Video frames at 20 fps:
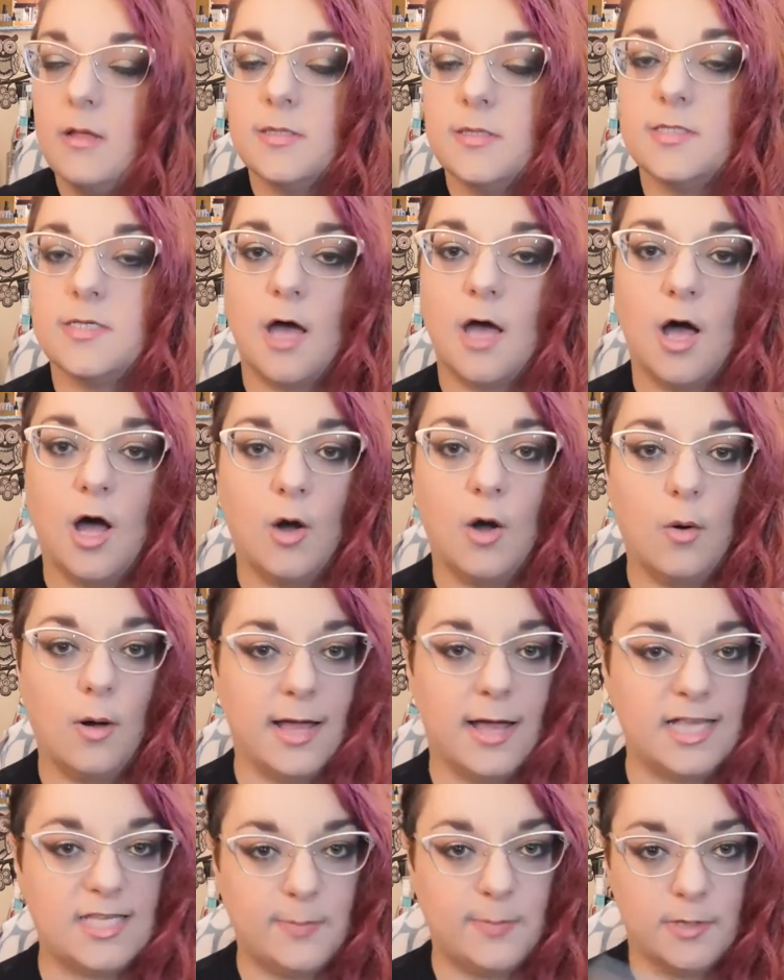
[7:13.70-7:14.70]
So
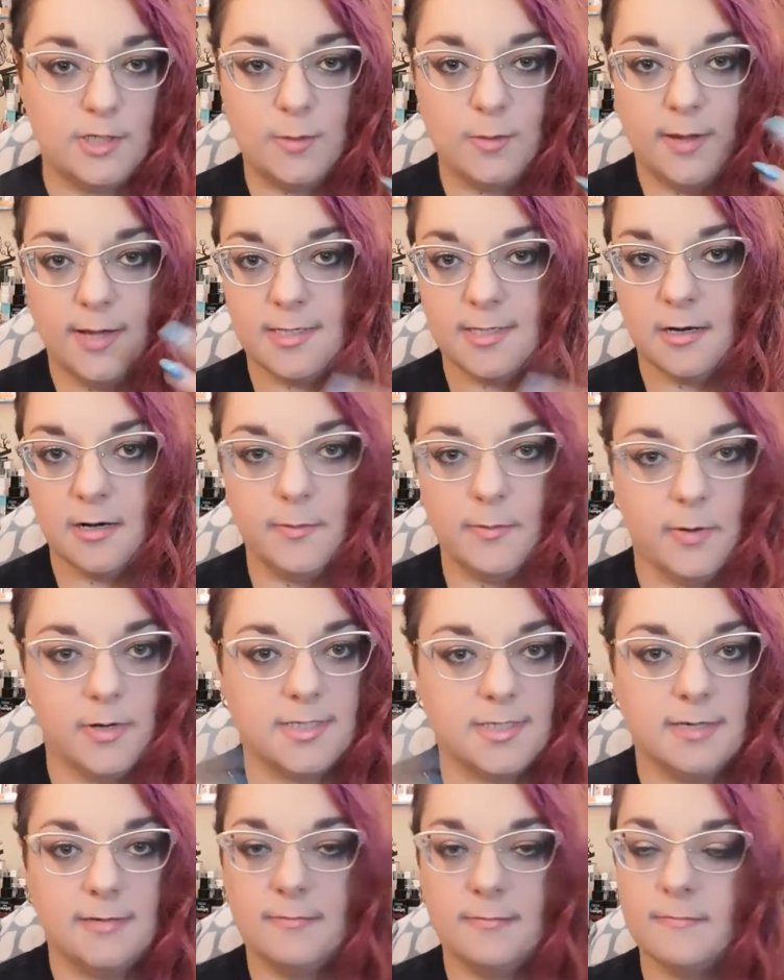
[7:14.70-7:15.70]
I spoke to a certain
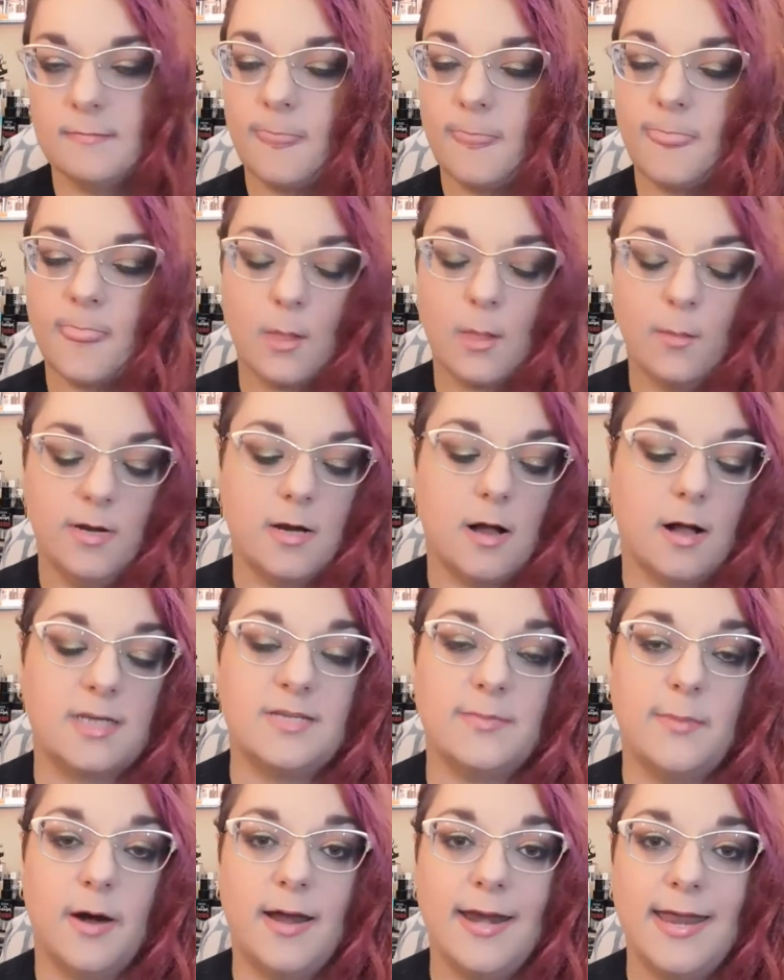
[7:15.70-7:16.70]
person. We
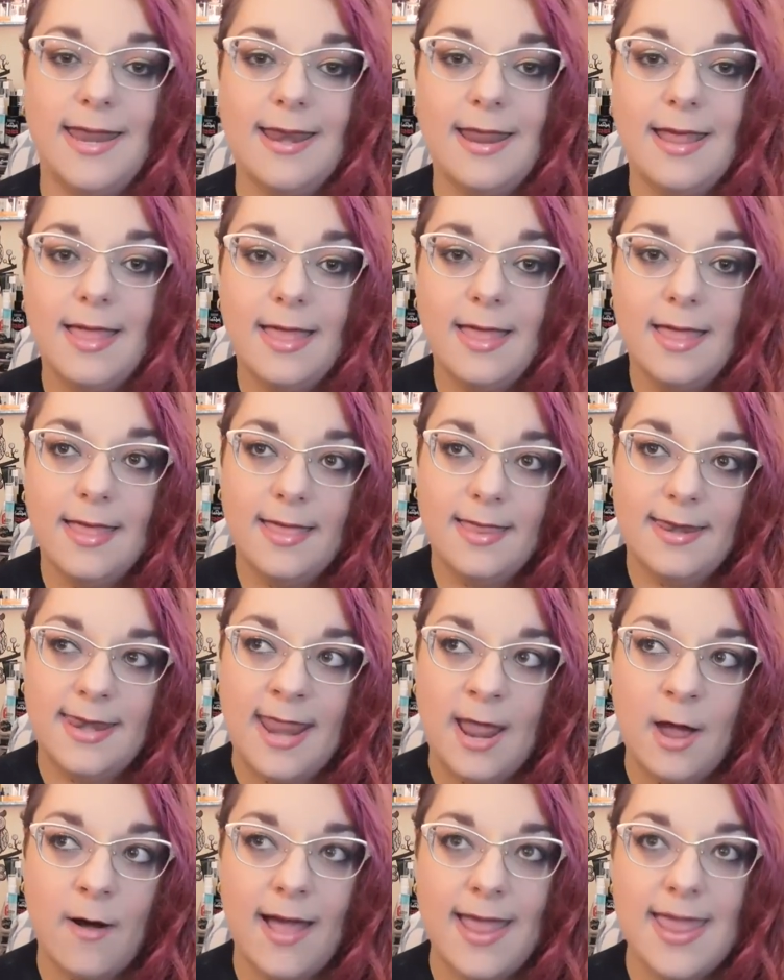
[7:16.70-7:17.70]
talked about it.
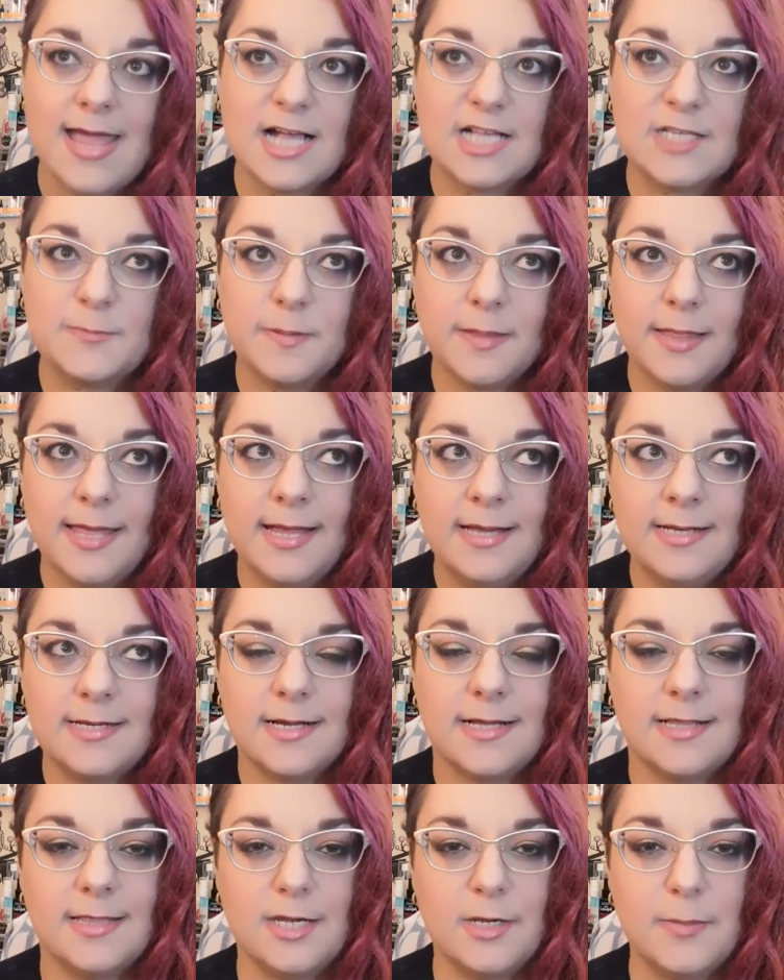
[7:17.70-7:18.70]
Now, I explained
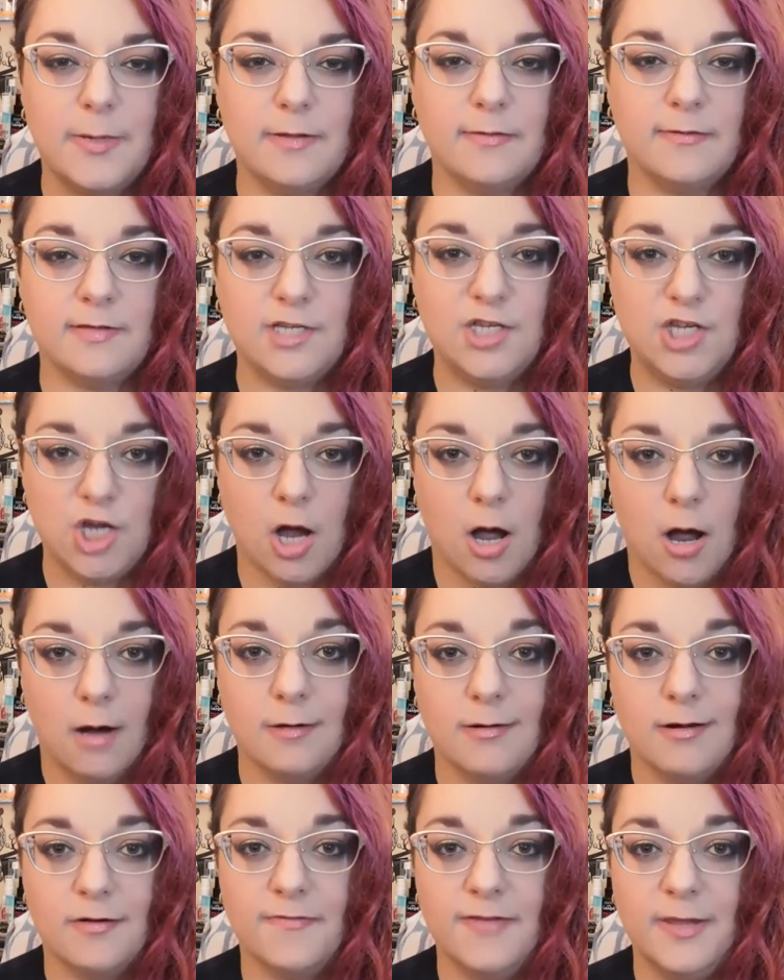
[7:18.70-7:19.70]
a little bit of the
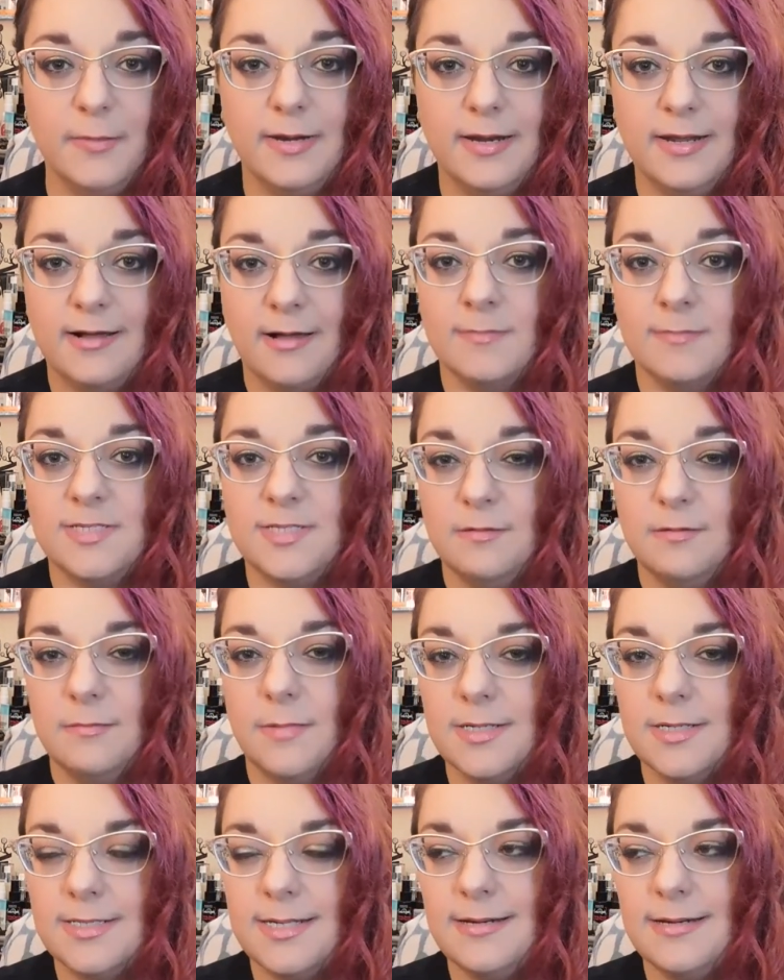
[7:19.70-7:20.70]
geography when it comes to
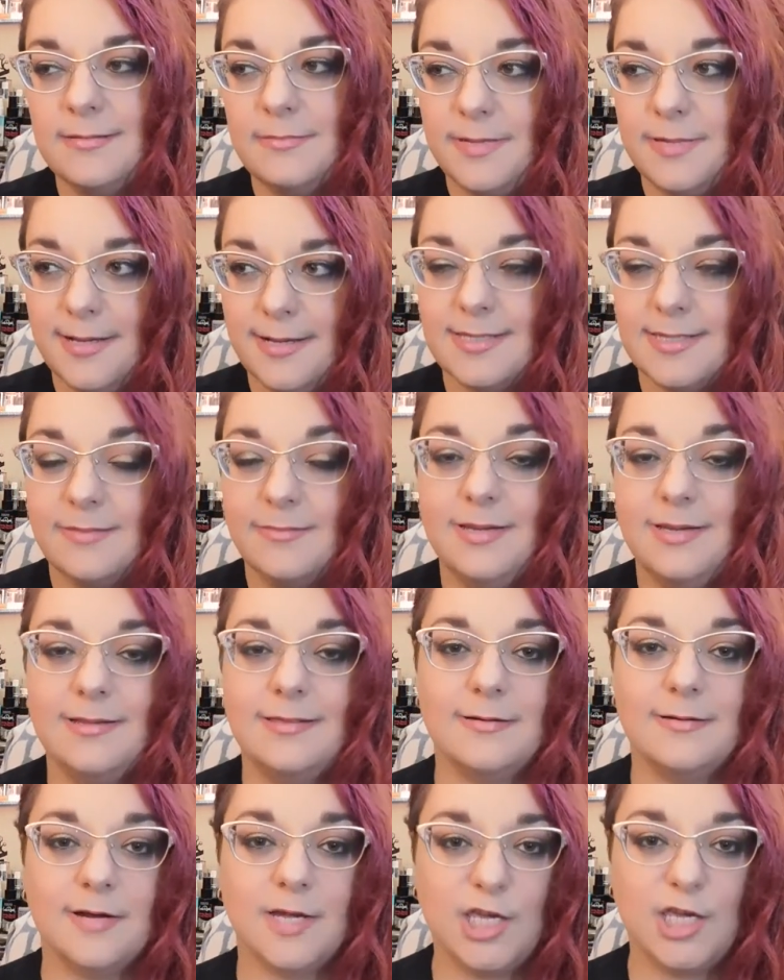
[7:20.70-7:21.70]
Moncton, because, I mean,
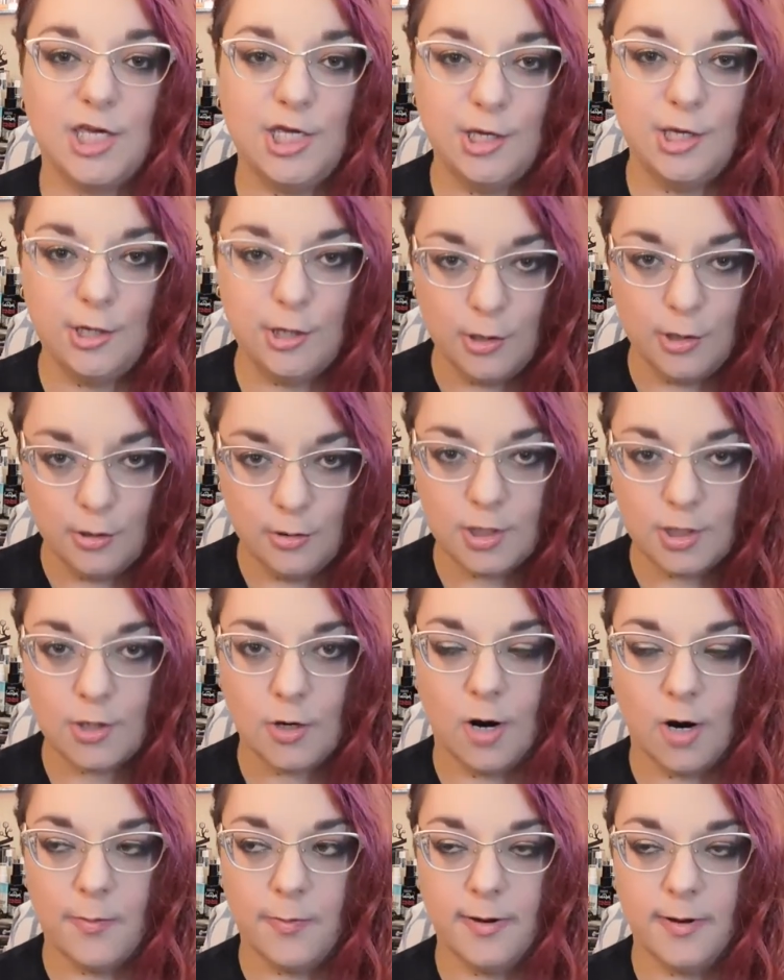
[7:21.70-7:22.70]
they're a huge
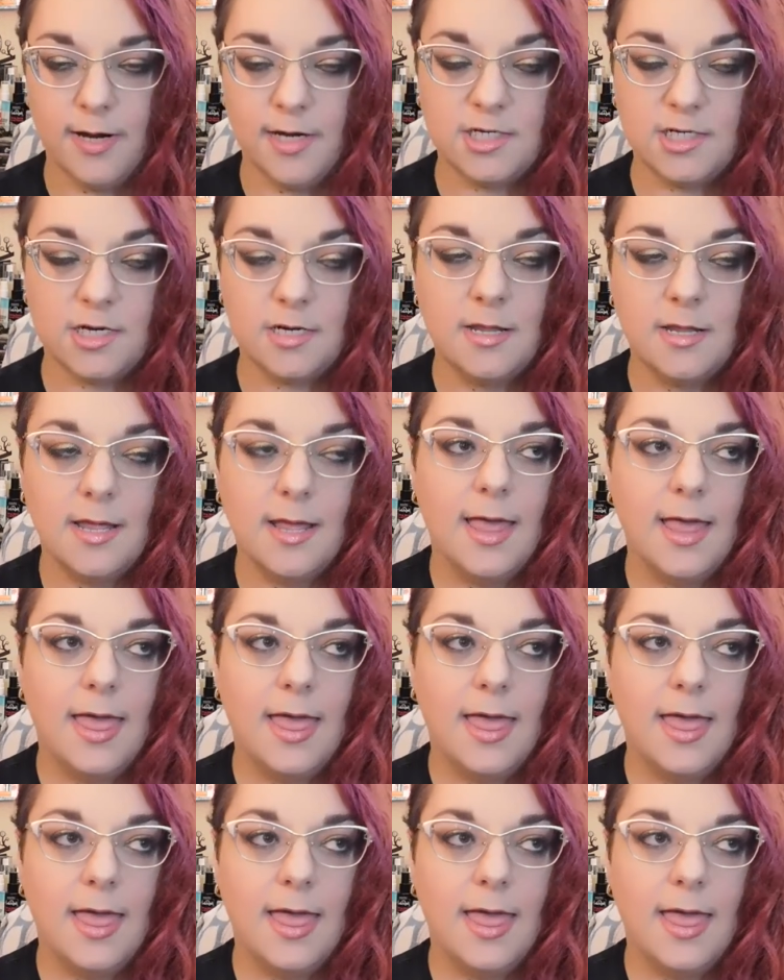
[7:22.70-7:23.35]
corporation,